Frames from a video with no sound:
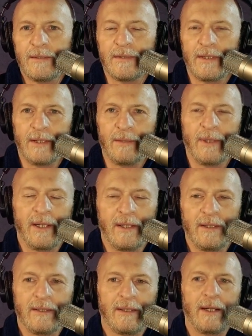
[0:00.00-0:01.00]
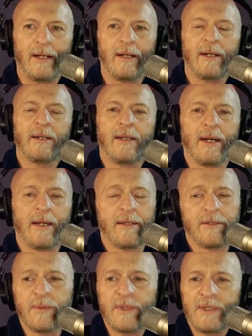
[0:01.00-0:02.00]
So anyway, yeah,
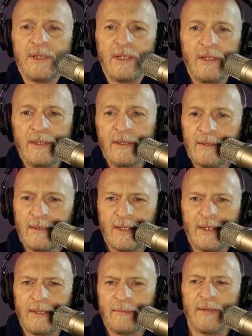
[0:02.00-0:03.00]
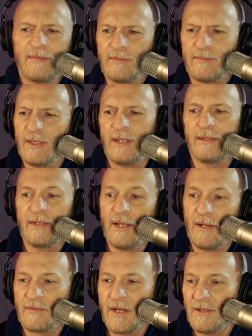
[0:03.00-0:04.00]
this was the now
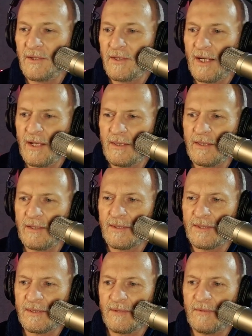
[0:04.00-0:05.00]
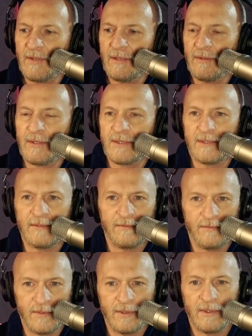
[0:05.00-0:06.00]
I've got to look at it. I think this is the video that's the
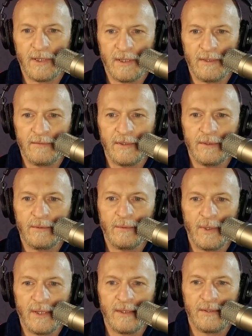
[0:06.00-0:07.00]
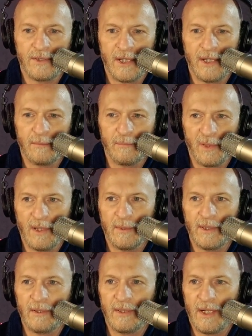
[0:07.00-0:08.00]
full interview with Jake
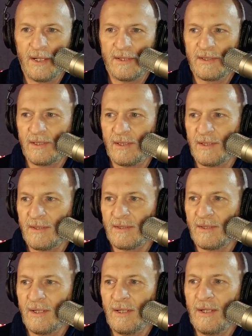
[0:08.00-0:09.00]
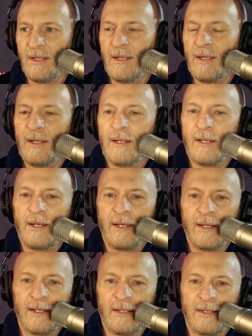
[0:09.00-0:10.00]
Barber. Yes, it is.
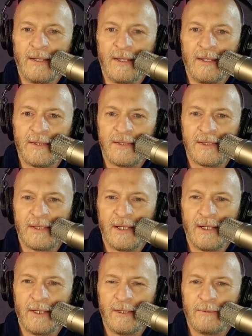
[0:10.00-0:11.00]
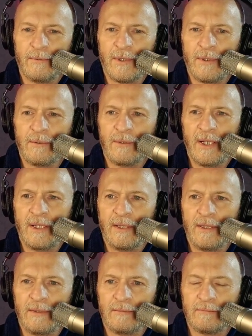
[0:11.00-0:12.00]
And it's whoa,
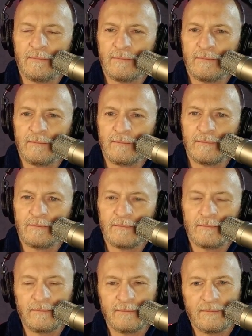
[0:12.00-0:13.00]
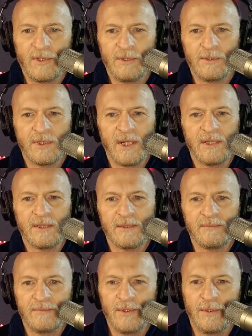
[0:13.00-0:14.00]
hey. News
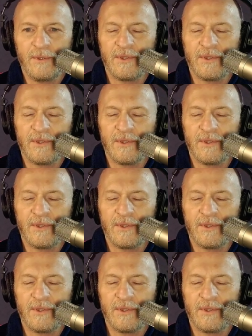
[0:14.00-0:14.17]
Nation.